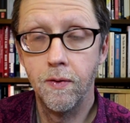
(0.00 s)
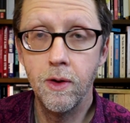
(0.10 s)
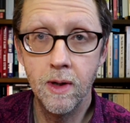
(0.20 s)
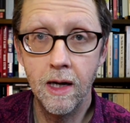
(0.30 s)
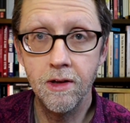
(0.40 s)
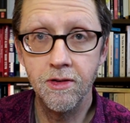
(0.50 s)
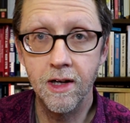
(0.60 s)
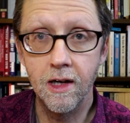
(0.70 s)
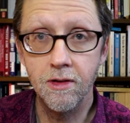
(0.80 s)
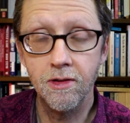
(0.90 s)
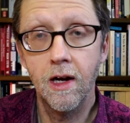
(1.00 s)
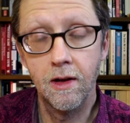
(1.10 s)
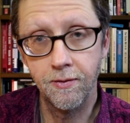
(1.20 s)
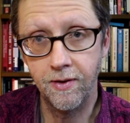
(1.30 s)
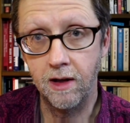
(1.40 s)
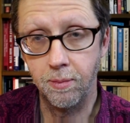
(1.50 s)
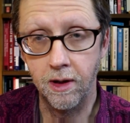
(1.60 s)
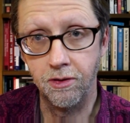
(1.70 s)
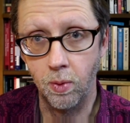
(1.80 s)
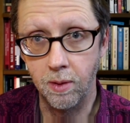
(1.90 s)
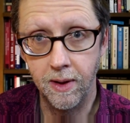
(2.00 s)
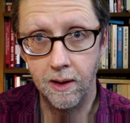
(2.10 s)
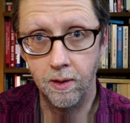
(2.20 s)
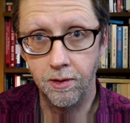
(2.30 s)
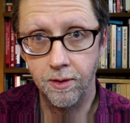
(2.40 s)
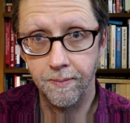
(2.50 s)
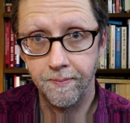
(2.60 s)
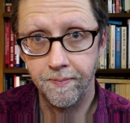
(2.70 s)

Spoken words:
the United States, and the 5+1 powers.